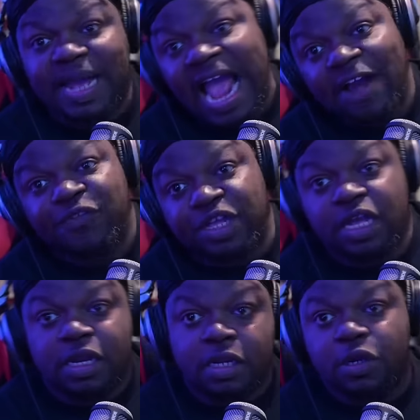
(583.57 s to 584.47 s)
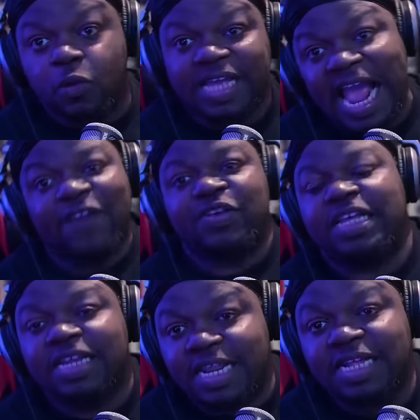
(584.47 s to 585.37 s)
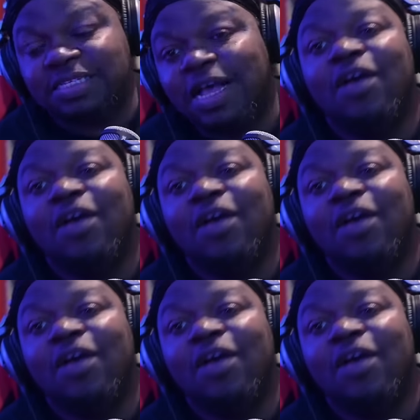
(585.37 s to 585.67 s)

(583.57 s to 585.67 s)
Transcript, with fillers: African and knowing your African lineage.